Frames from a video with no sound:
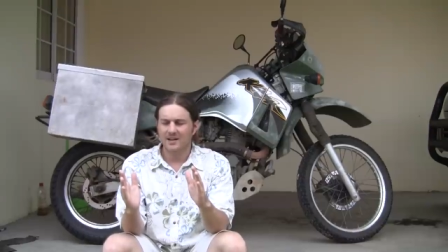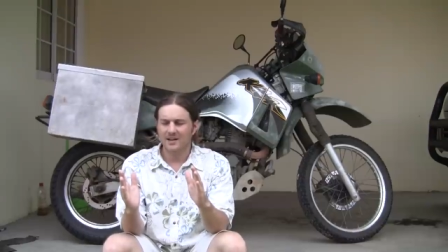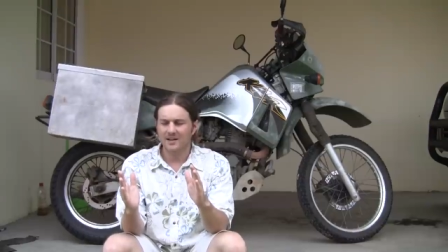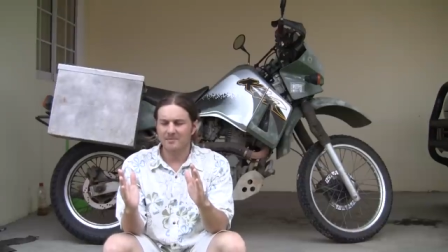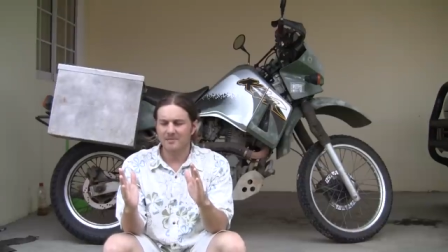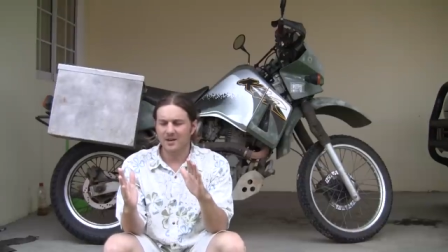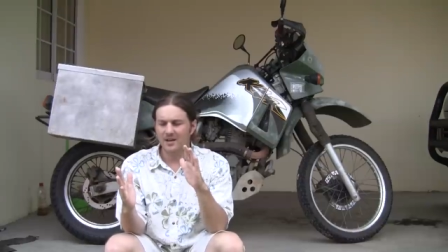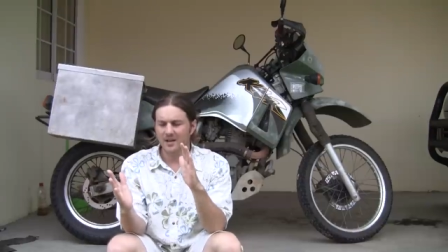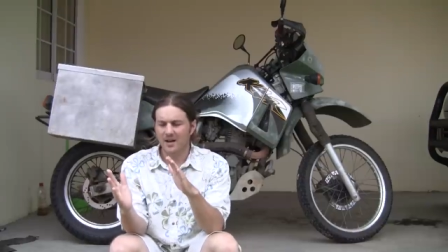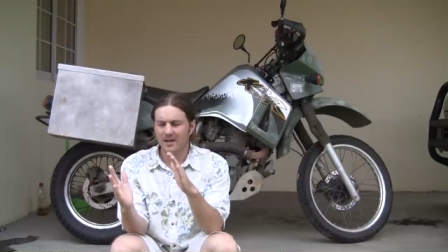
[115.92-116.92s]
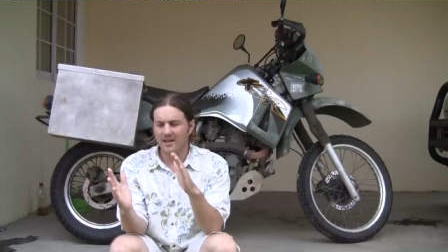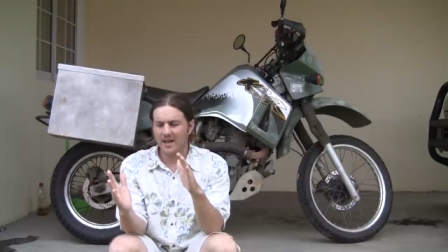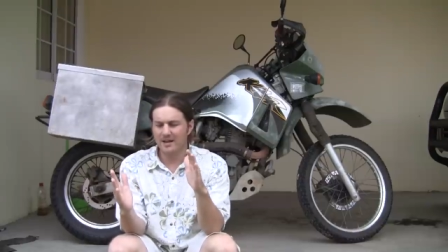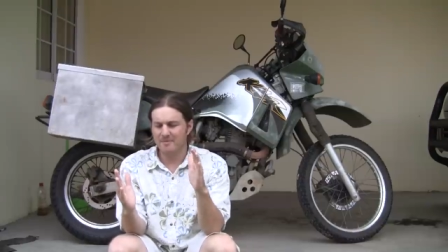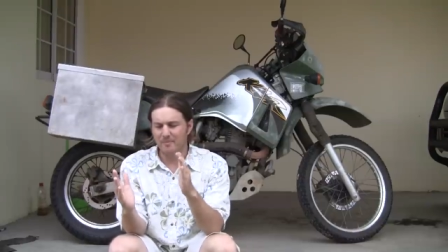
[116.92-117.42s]
um, I, it
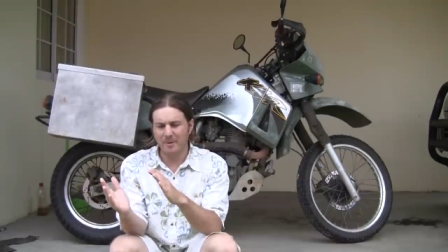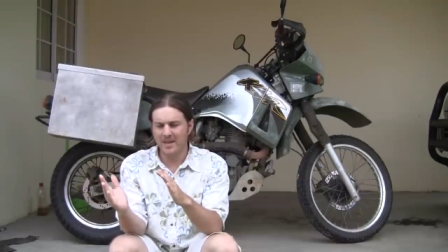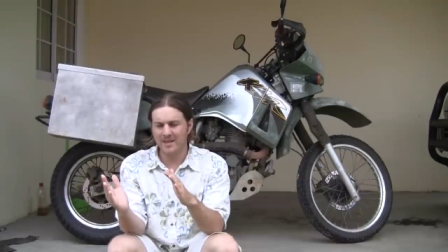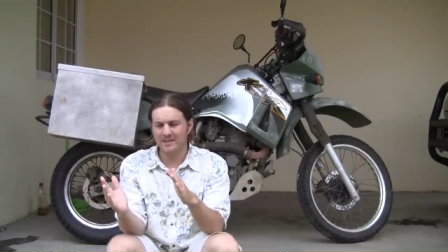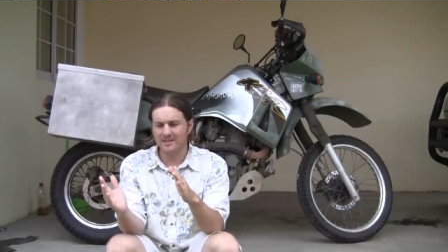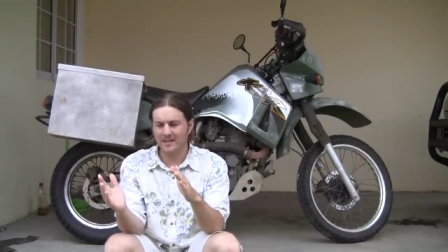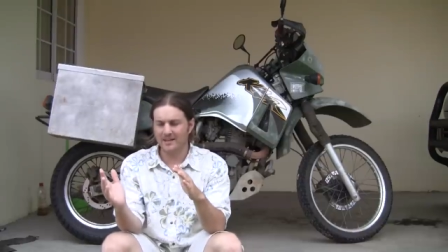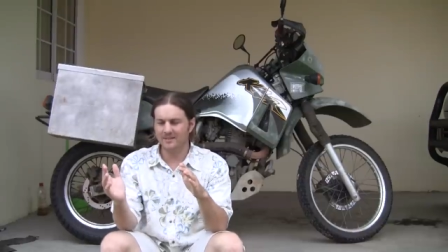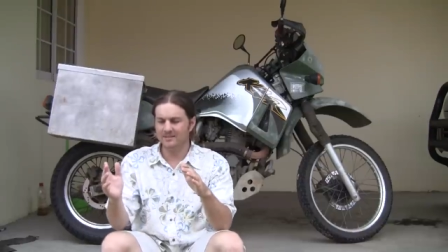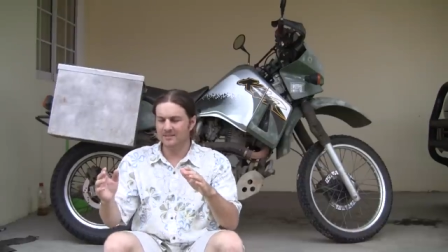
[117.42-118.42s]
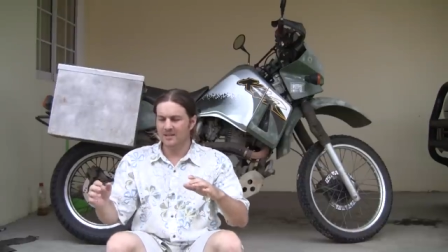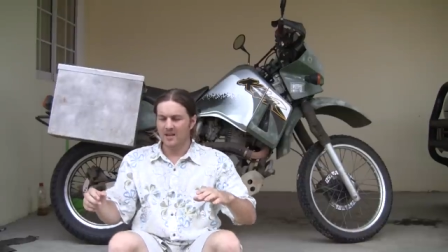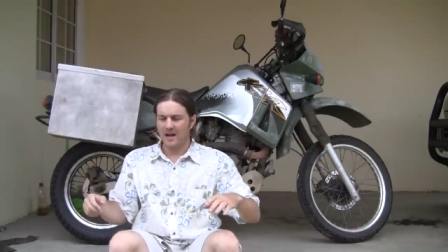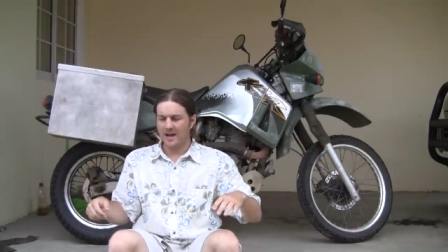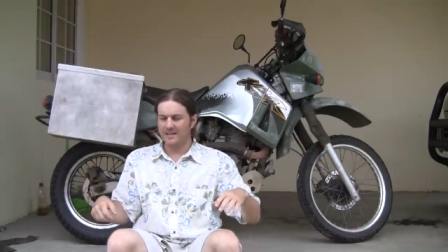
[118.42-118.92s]
had me pinned. Like,
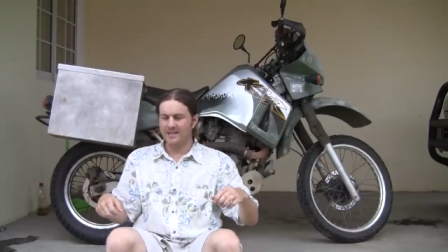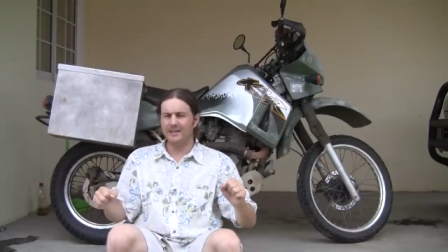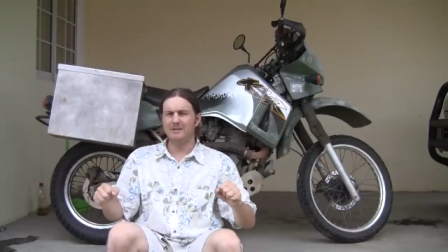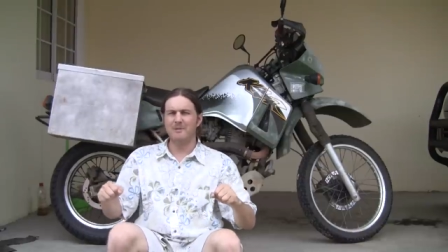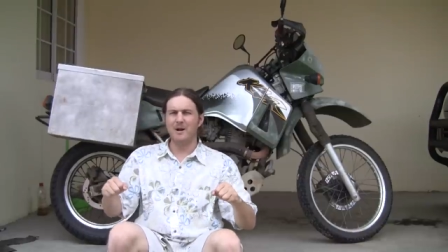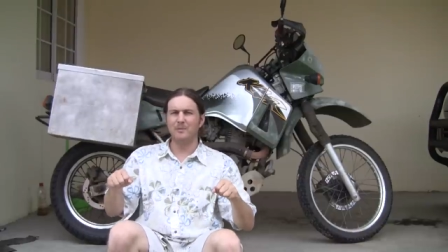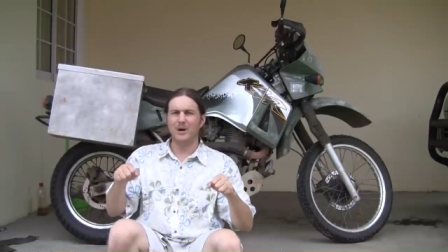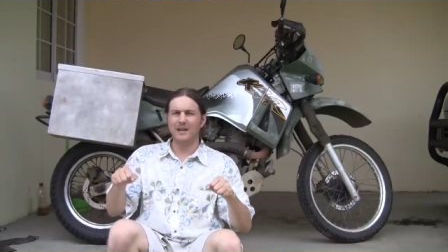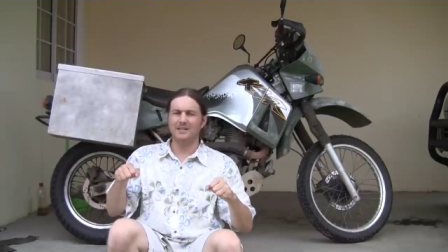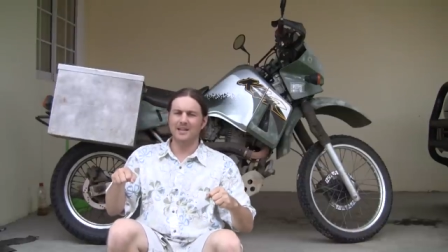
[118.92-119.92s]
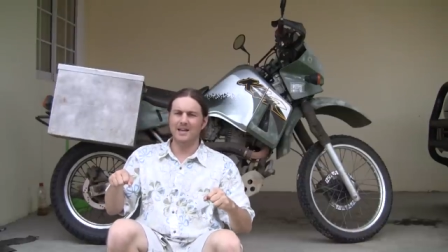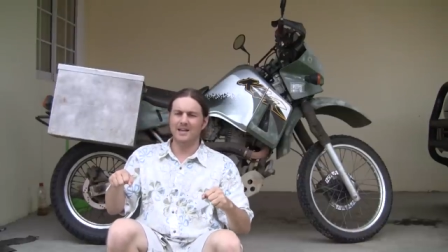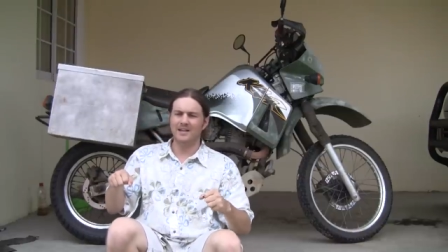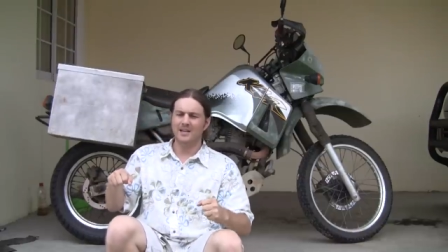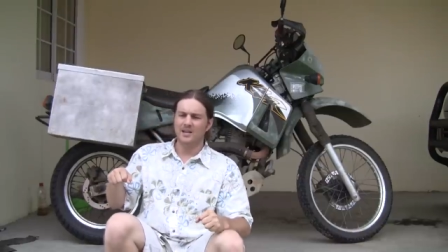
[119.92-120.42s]
I needed my right
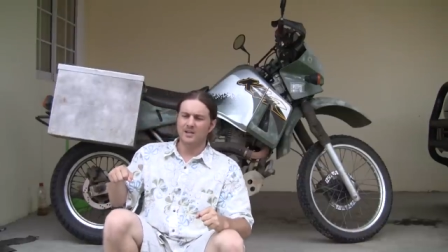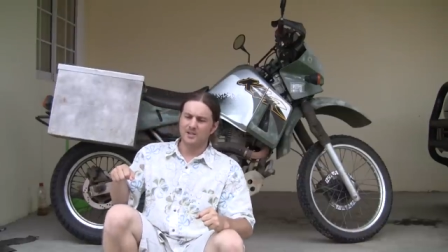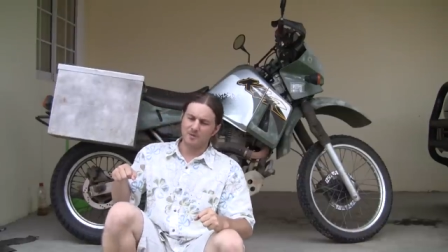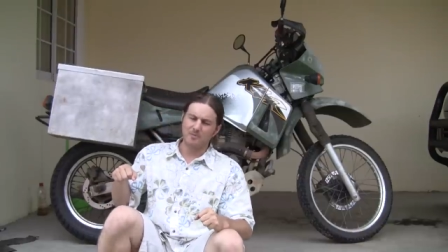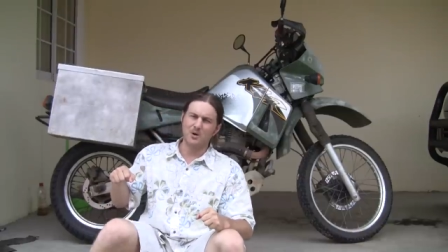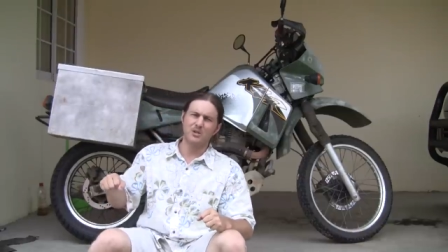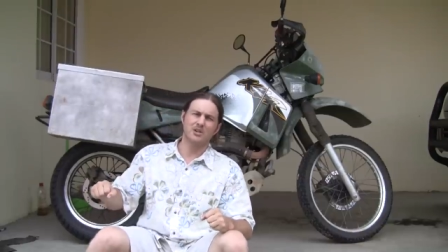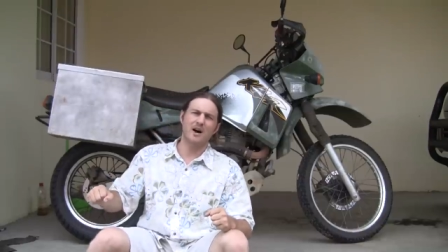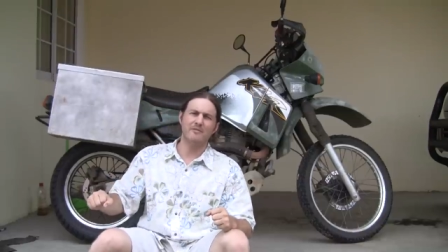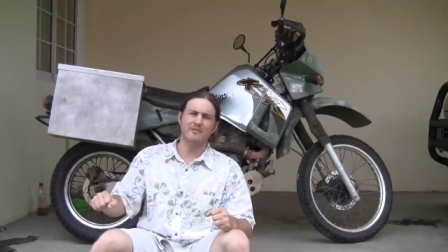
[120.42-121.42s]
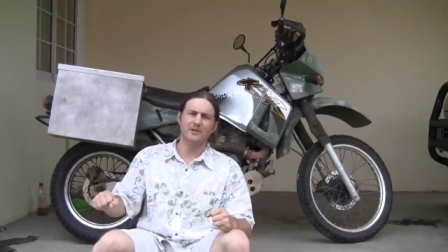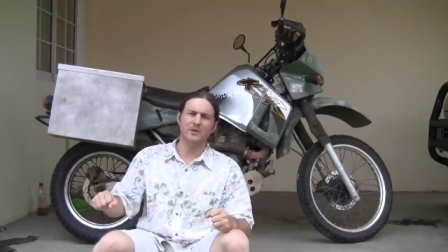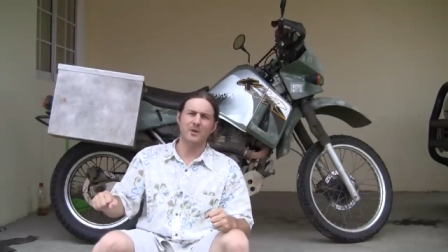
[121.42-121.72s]
leg to push off of the